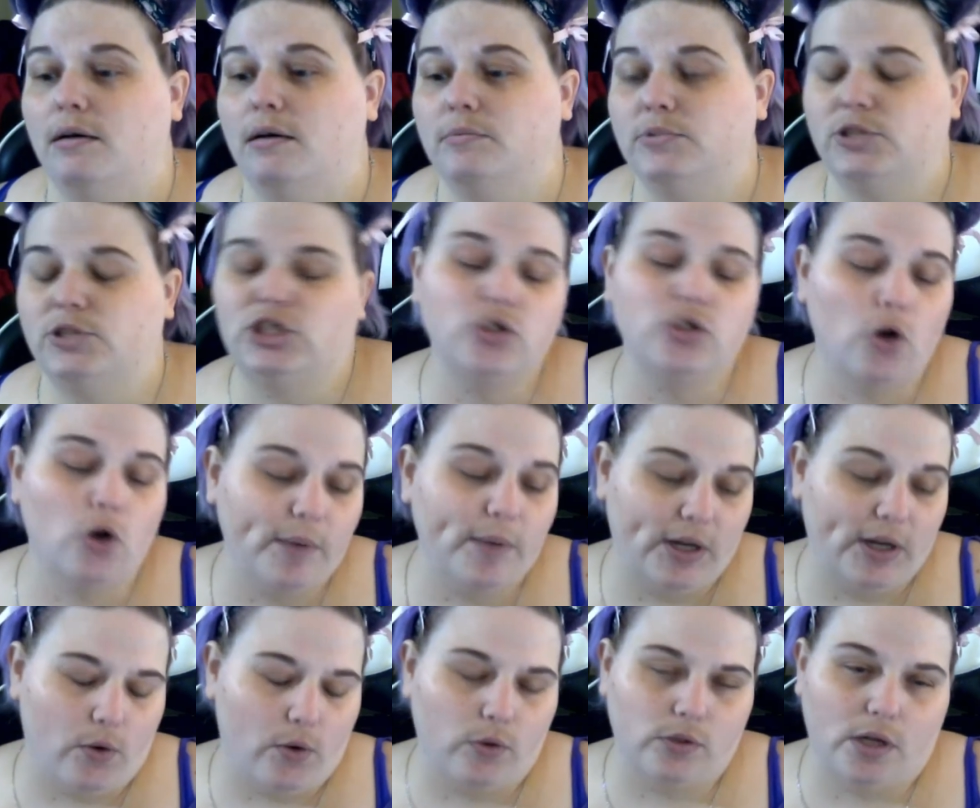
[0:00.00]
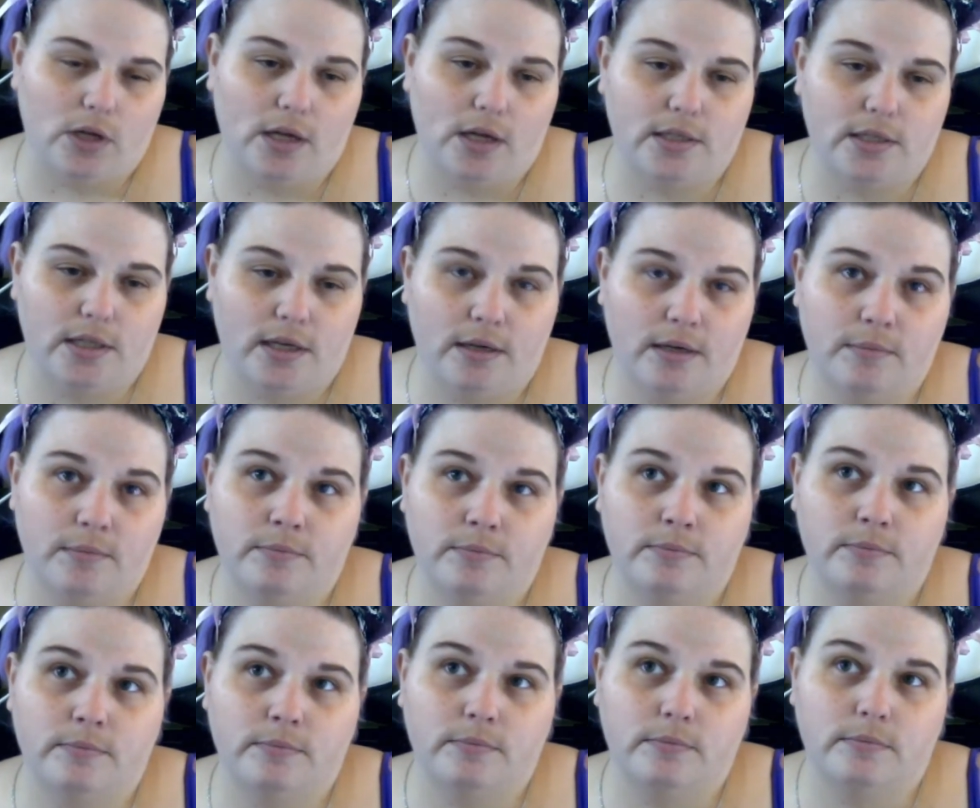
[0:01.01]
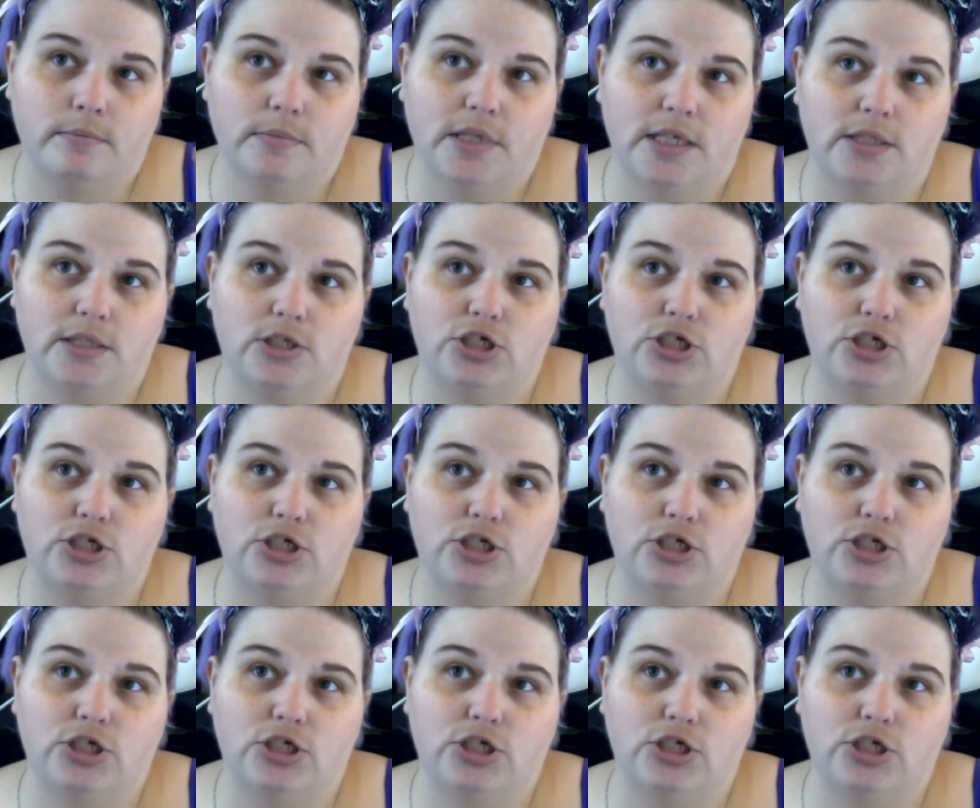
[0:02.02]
She told me to hold on to them because